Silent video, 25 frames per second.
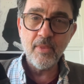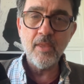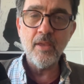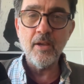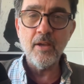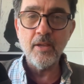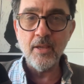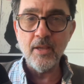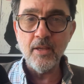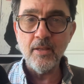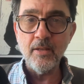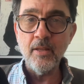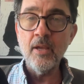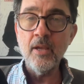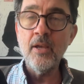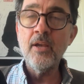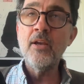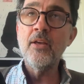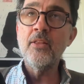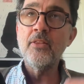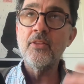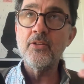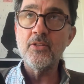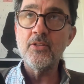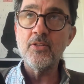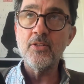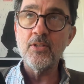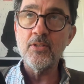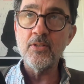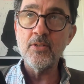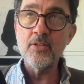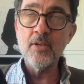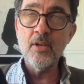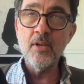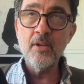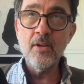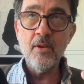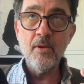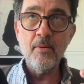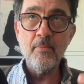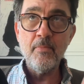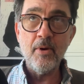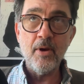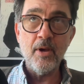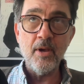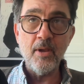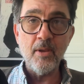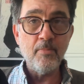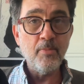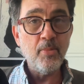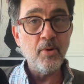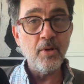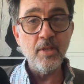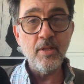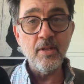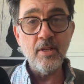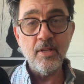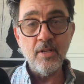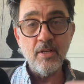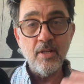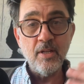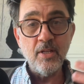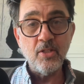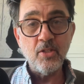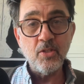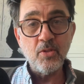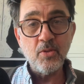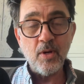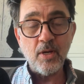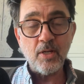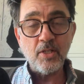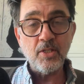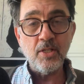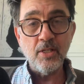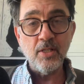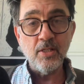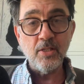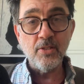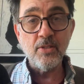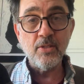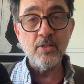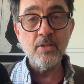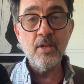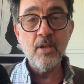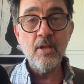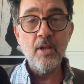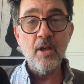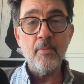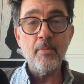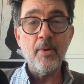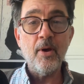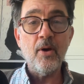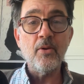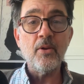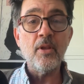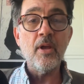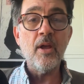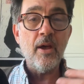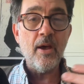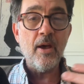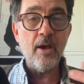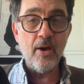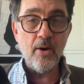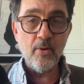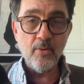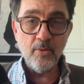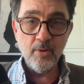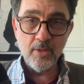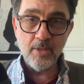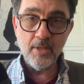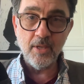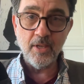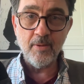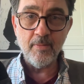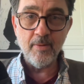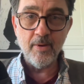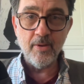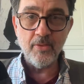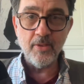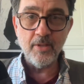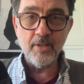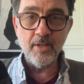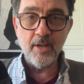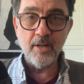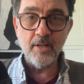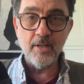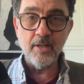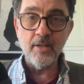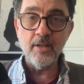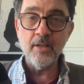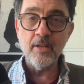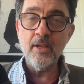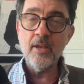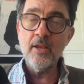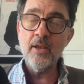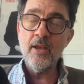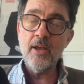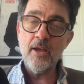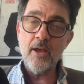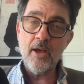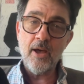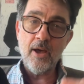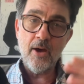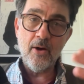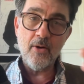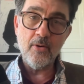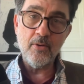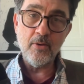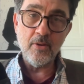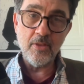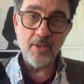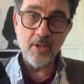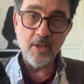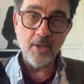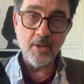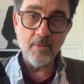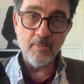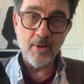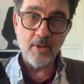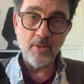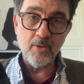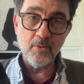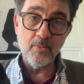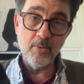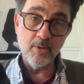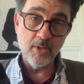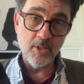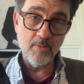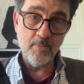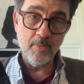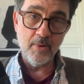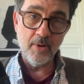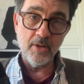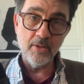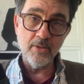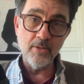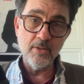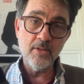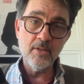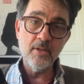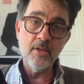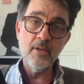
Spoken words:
Again, this is by putting in instructions about how to think about the data, how to think about the response,